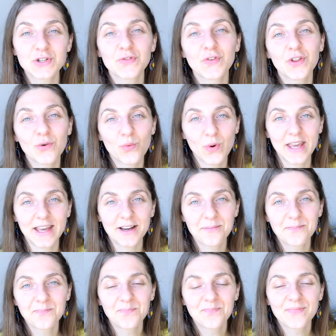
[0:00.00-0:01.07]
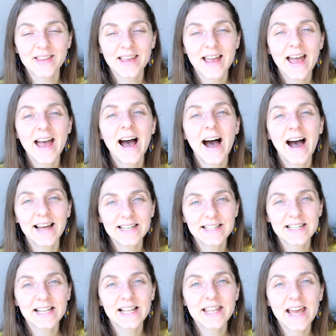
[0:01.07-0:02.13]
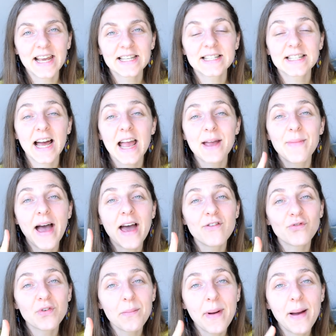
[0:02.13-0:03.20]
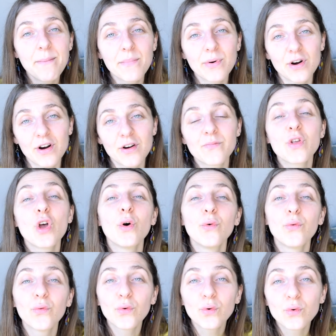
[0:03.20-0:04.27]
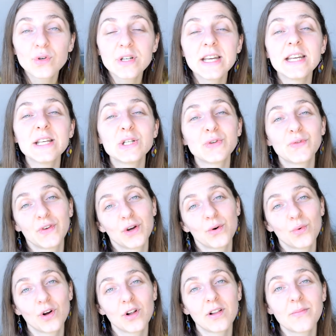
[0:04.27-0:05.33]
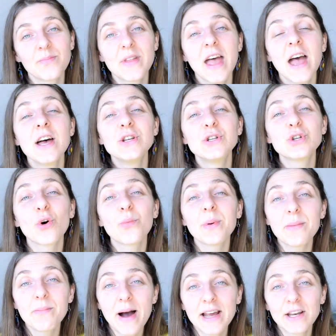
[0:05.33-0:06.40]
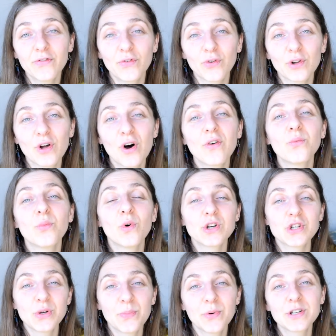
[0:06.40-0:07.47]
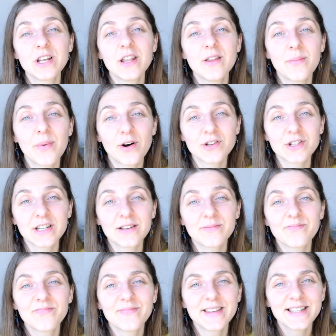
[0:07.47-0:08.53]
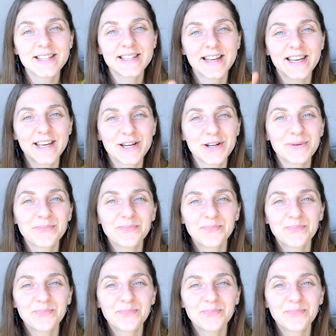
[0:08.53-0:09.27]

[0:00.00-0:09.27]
for the week. Until next time, and remember, food is fuel, so be mindful of what you put in the body. See you.